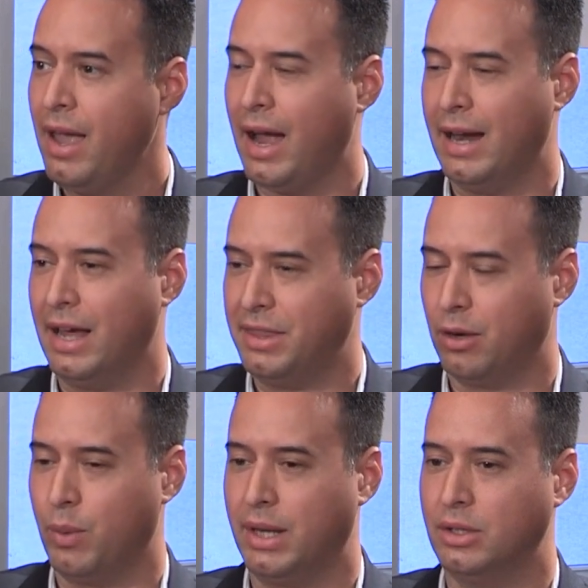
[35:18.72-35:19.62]
And I
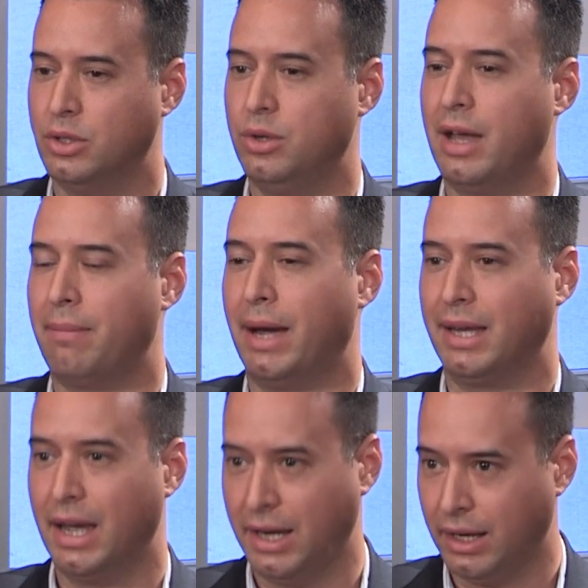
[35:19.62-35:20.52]
think we can do that by
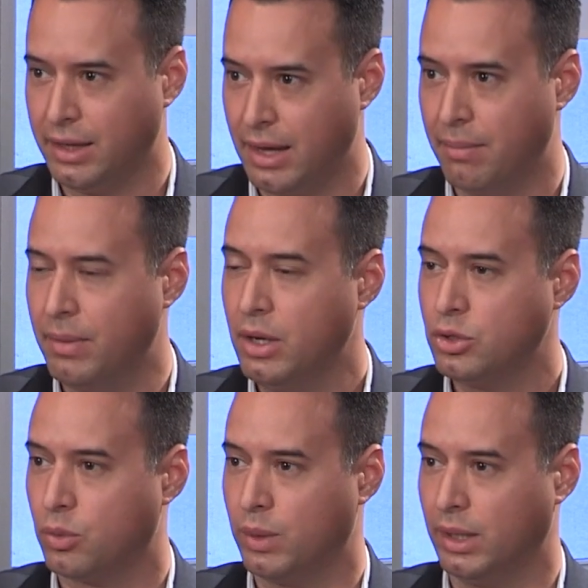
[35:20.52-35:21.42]
getting them
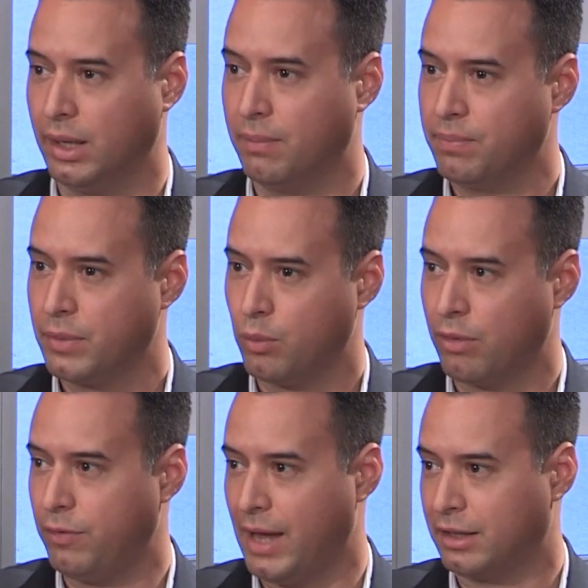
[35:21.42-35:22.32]
to really
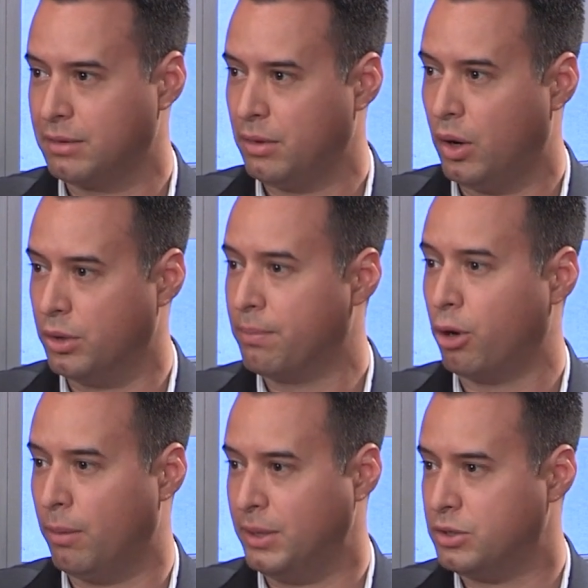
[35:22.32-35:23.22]
reflect on the
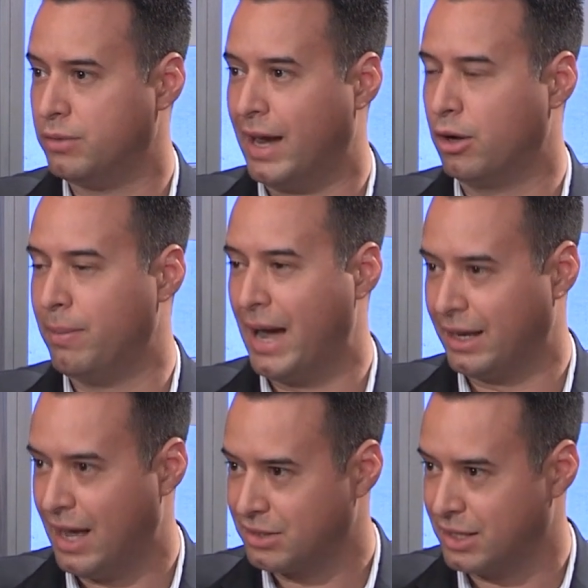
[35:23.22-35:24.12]
purpose. So if I go back
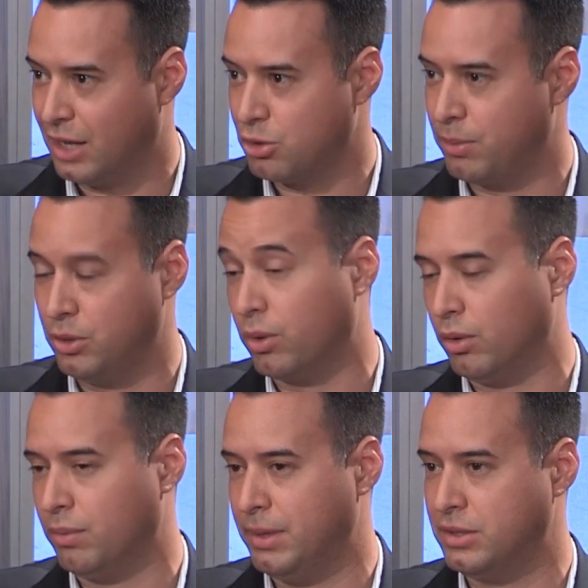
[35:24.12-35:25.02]
and ask an entrepreneur
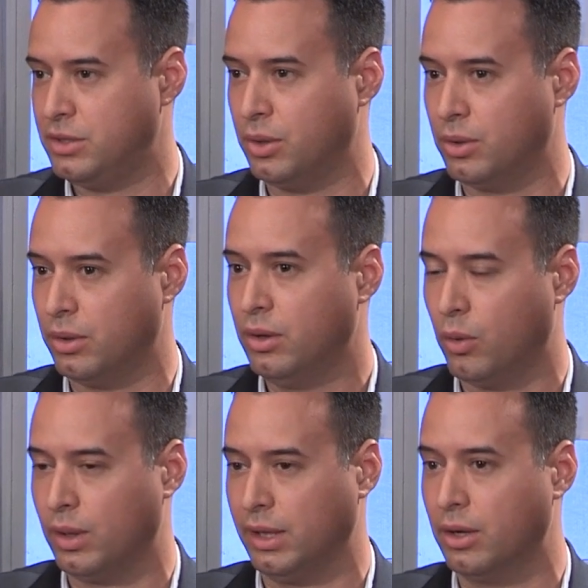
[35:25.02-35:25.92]
or a business owner
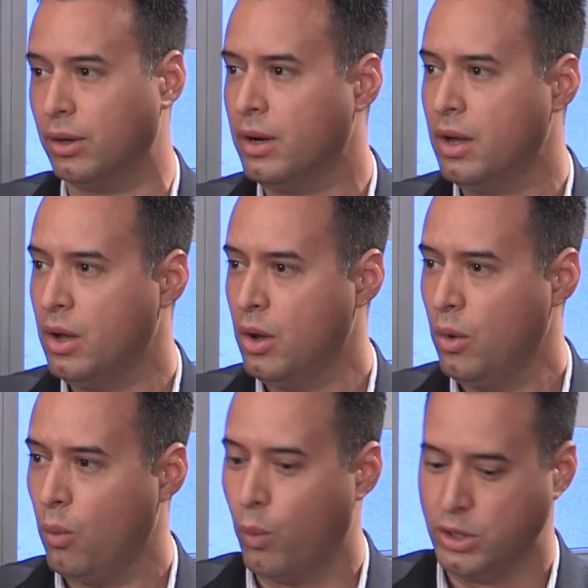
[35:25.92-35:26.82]
or a leader,
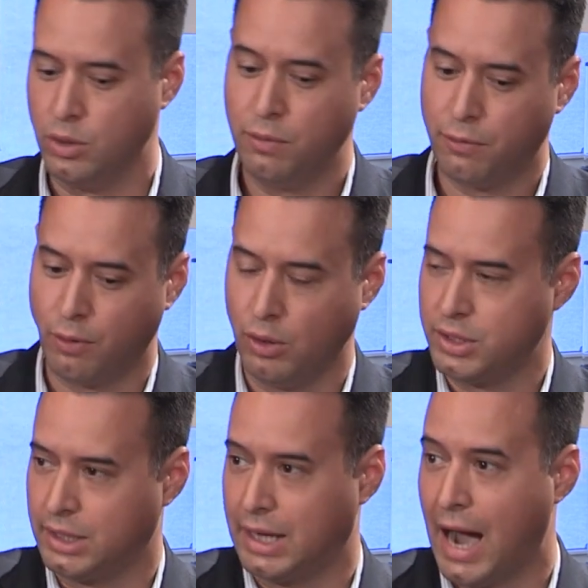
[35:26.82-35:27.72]
when you
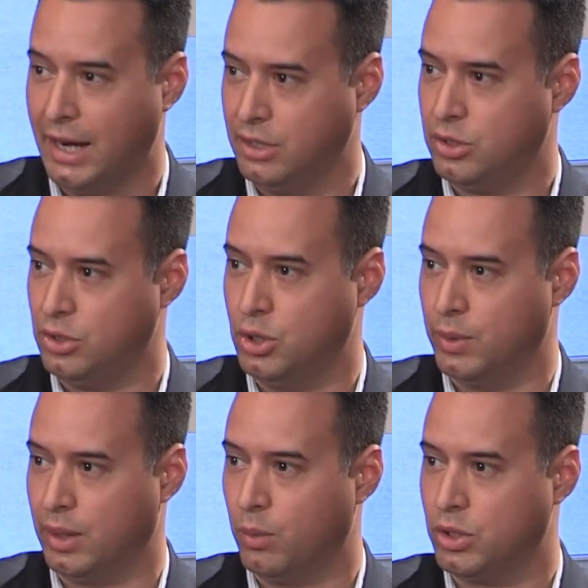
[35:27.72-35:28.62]
first got into
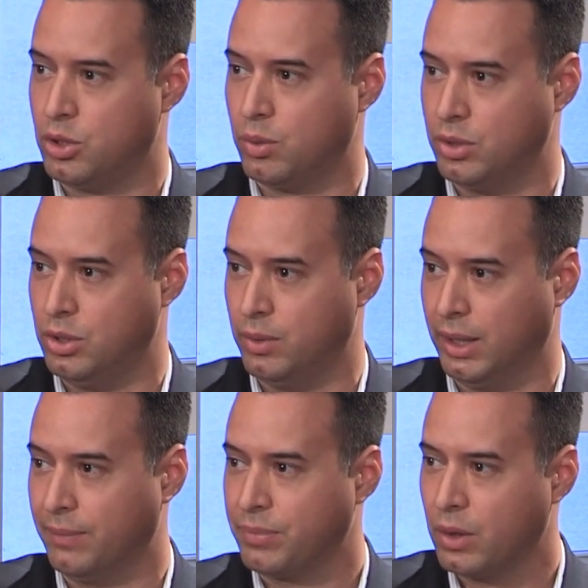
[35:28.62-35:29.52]
doing what you were
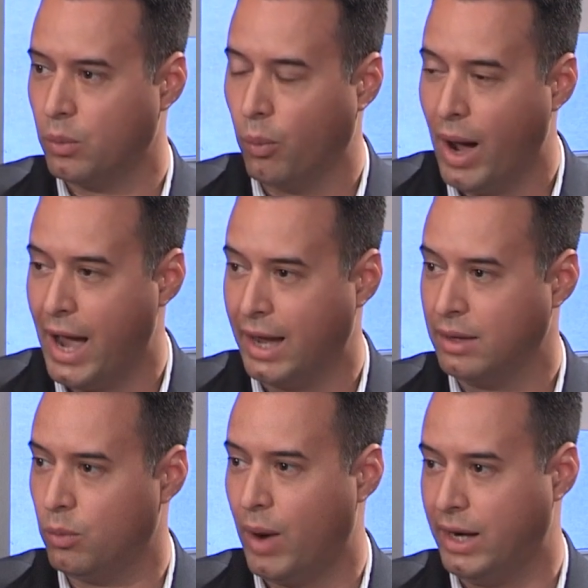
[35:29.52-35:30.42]
doing,
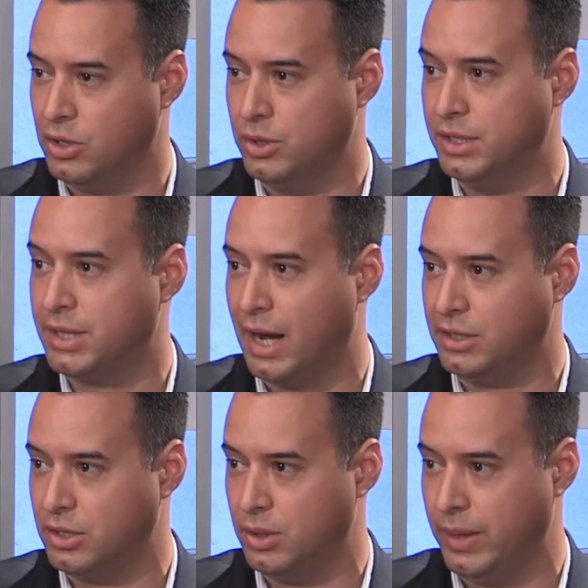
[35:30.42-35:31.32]
why did you
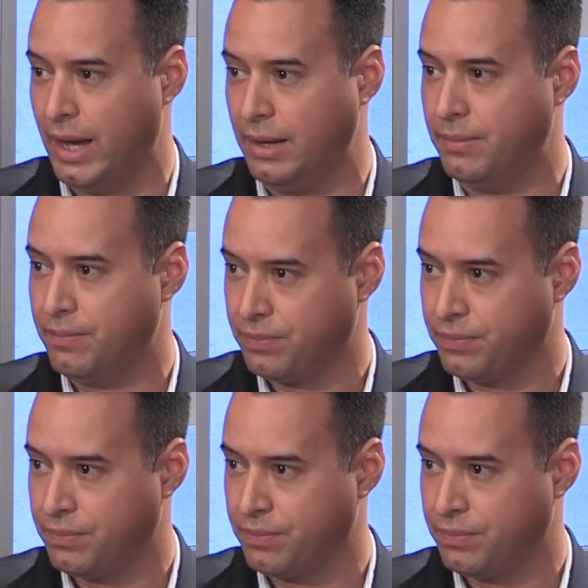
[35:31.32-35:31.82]
decide to do that,